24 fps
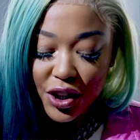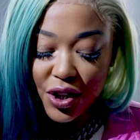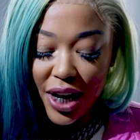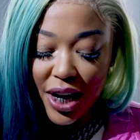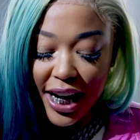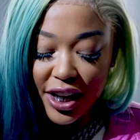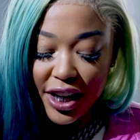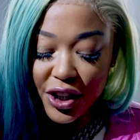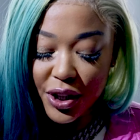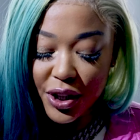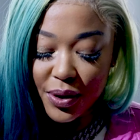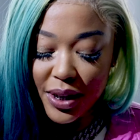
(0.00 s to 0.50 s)

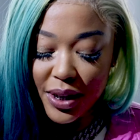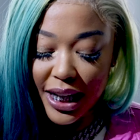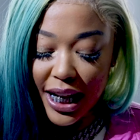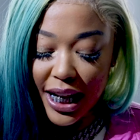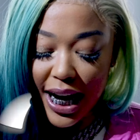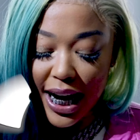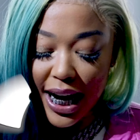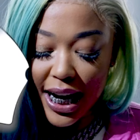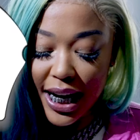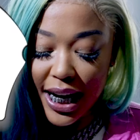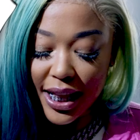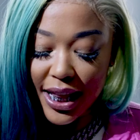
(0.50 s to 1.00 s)
Trash You
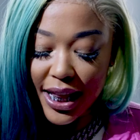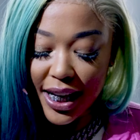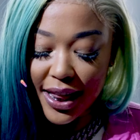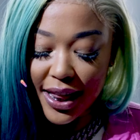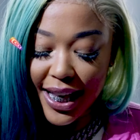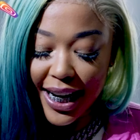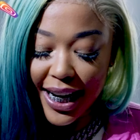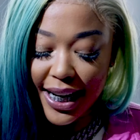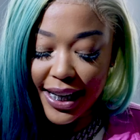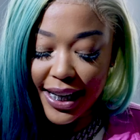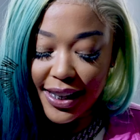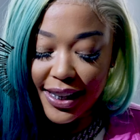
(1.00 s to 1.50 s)
Clay, the
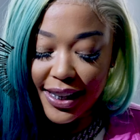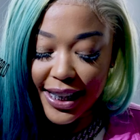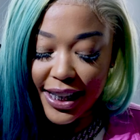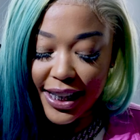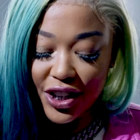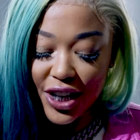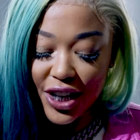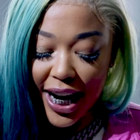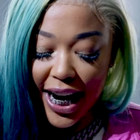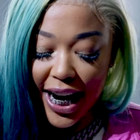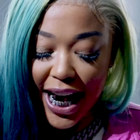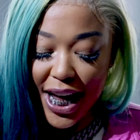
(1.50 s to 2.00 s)
thickest
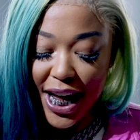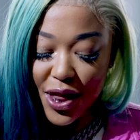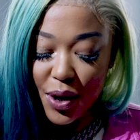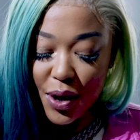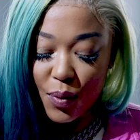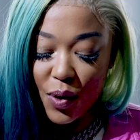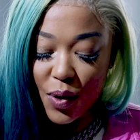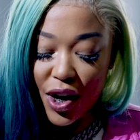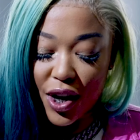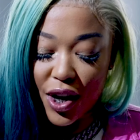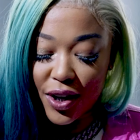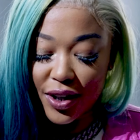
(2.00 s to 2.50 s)
DJ in
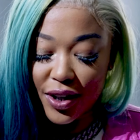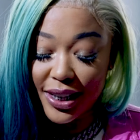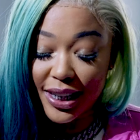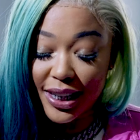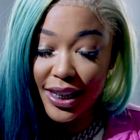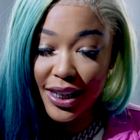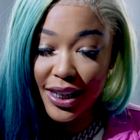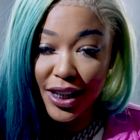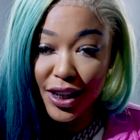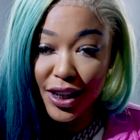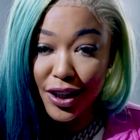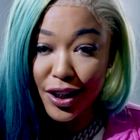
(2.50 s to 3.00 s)
the world.
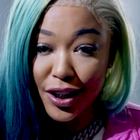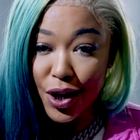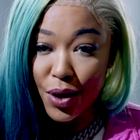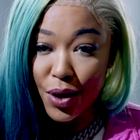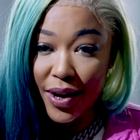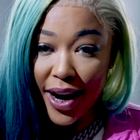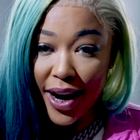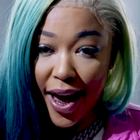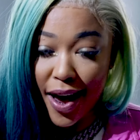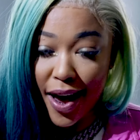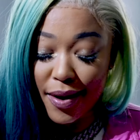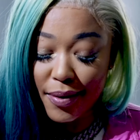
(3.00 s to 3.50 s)

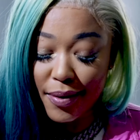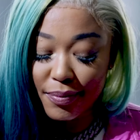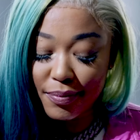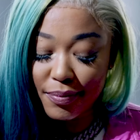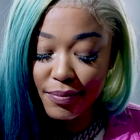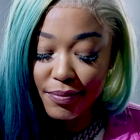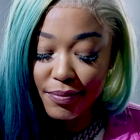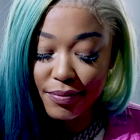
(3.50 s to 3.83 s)
No cap.